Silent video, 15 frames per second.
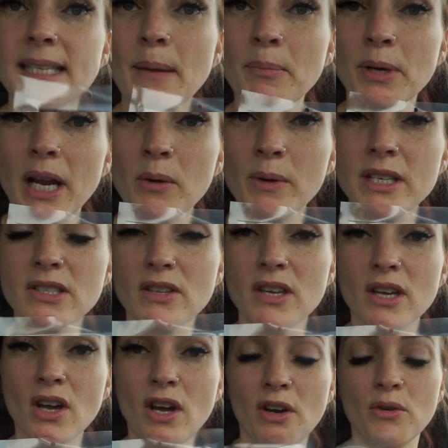up when I went to
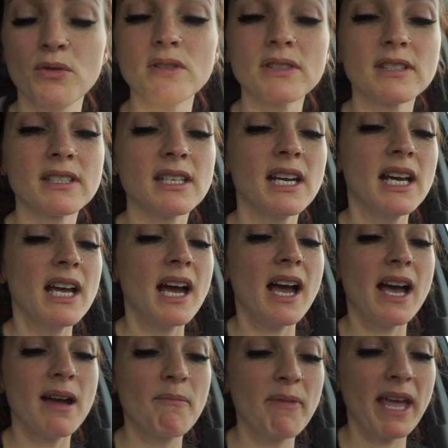the coast.
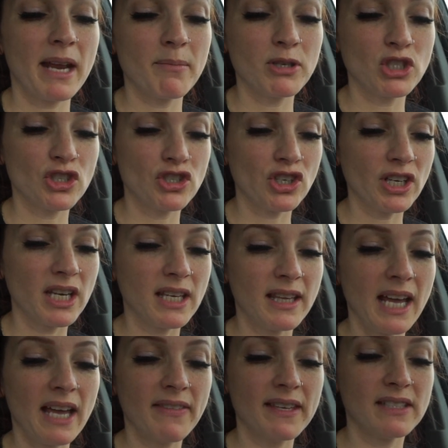They had a bunch of jerky, and
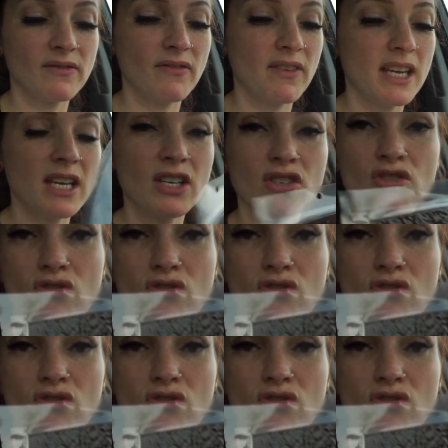they had this vegan